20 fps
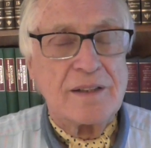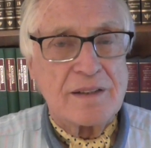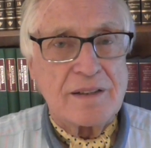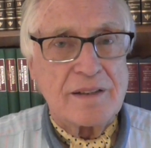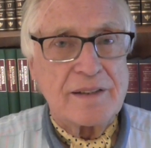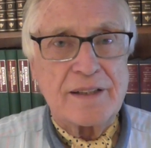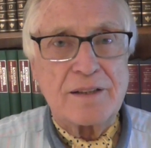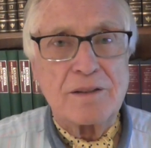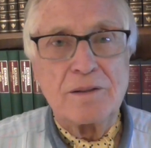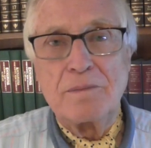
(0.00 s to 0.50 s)

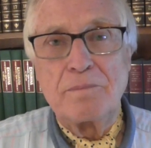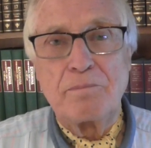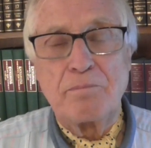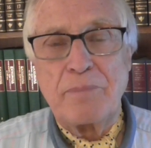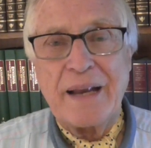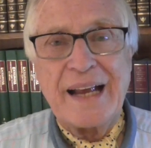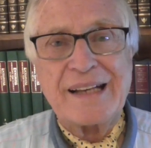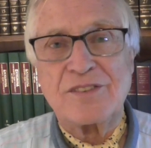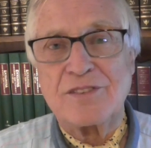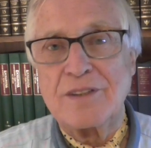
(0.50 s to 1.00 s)
little
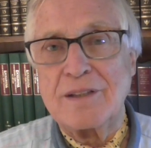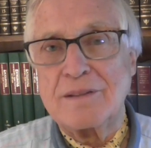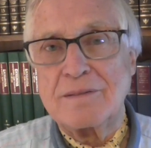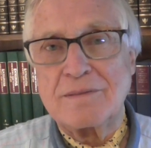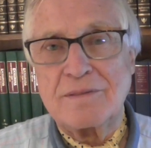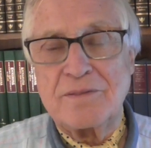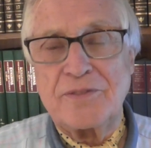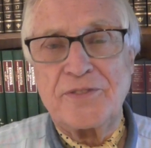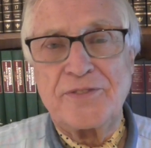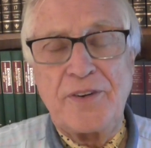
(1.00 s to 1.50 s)
plastic
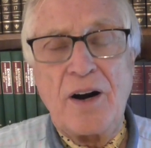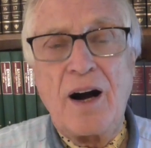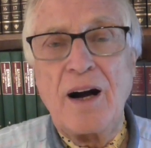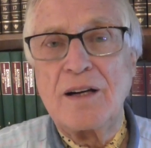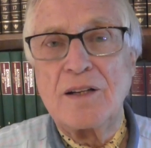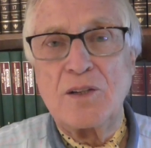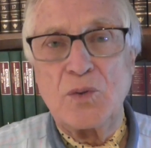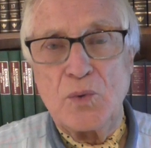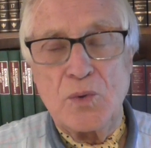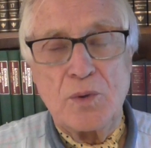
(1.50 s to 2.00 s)

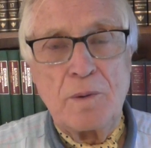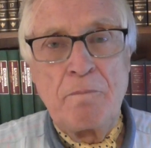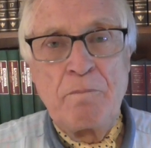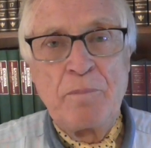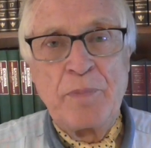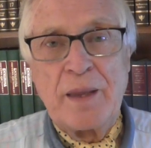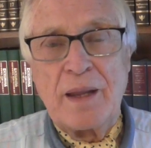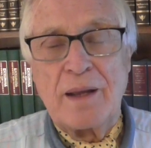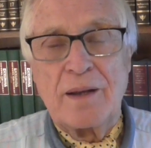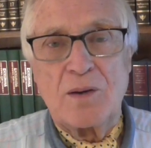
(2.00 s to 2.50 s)
file
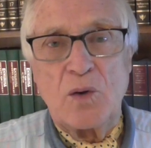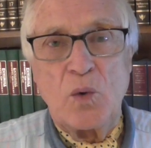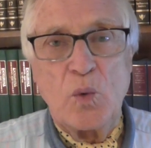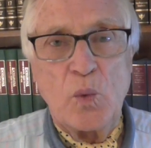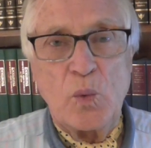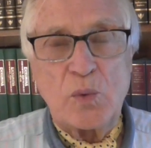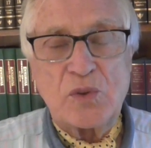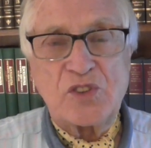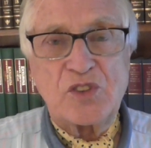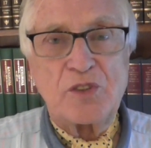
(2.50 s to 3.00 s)

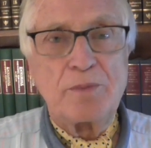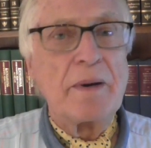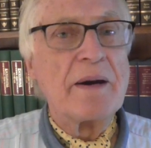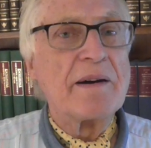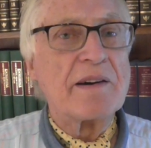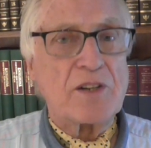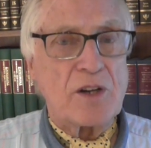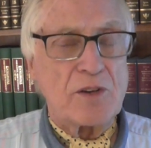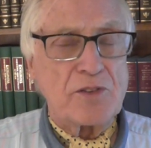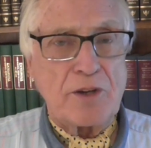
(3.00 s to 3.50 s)
or
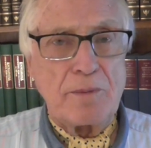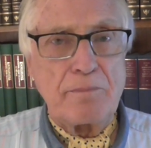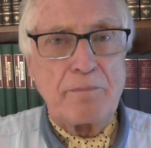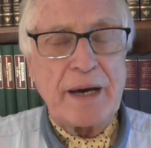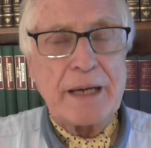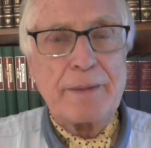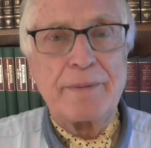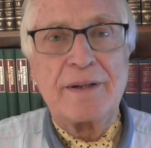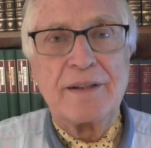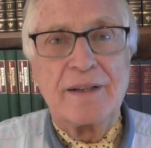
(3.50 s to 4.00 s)
smear it on some
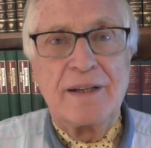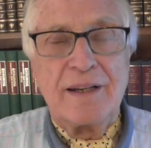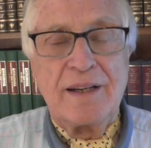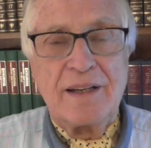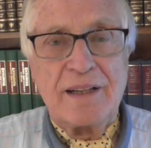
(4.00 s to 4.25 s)
paper,